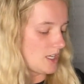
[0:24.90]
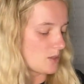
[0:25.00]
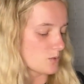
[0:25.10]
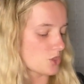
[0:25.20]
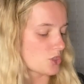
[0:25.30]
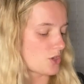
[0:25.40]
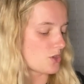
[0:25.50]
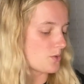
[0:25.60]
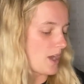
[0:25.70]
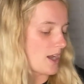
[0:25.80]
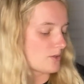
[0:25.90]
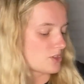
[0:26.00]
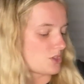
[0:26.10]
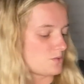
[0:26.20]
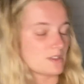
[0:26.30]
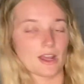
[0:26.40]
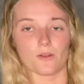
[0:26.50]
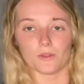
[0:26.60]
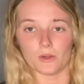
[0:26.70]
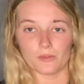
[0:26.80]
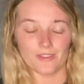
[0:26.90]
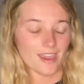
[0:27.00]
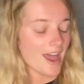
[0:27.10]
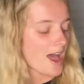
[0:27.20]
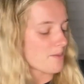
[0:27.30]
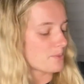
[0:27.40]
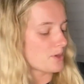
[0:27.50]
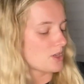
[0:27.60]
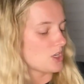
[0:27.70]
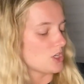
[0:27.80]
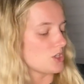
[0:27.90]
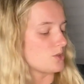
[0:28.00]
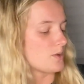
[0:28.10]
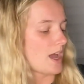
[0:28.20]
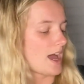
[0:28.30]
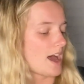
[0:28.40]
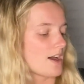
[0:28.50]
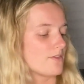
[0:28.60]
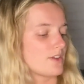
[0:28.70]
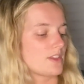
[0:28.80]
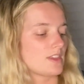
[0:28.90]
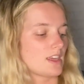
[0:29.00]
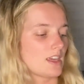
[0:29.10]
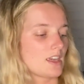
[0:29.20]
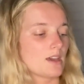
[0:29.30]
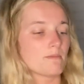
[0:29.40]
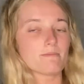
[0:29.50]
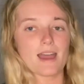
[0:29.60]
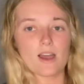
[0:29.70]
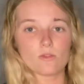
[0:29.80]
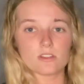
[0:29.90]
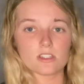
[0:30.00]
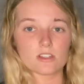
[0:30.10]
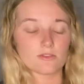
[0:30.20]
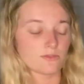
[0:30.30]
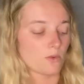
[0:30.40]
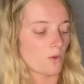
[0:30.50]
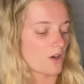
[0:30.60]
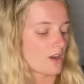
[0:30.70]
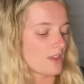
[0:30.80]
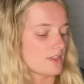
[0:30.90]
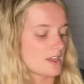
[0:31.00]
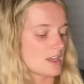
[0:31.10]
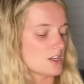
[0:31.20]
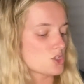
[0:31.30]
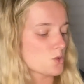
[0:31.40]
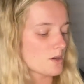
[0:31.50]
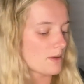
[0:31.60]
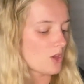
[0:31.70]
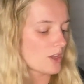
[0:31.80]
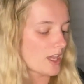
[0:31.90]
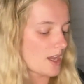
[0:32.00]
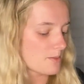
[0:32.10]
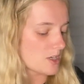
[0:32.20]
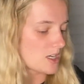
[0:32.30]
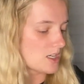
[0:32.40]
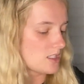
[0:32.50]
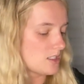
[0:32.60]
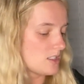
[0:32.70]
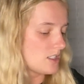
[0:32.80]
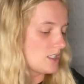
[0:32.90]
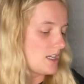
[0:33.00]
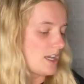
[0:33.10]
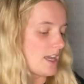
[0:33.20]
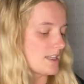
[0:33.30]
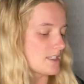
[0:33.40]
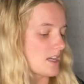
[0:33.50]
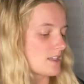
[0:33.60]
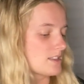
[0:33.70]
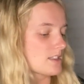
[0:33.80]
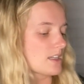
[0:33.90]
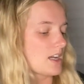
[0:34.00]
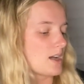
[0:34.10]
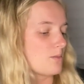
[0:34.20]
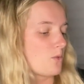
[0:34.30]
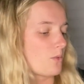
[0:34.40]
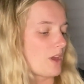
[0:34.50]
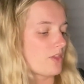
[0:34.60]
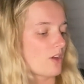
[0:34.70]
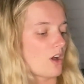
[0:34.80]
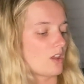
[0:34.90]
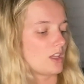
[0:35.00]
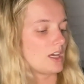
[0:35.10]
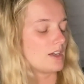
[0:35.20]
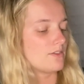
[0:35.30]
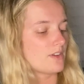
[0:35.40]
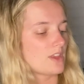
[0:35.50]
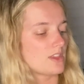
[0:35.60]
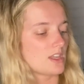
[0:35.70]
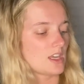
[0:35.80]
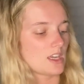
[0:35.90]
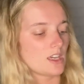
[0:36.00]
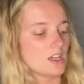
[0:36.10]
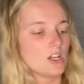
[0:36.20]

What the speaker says: We'll show you how to download the app. You have the mount for the doorbell camera. It does come with all of the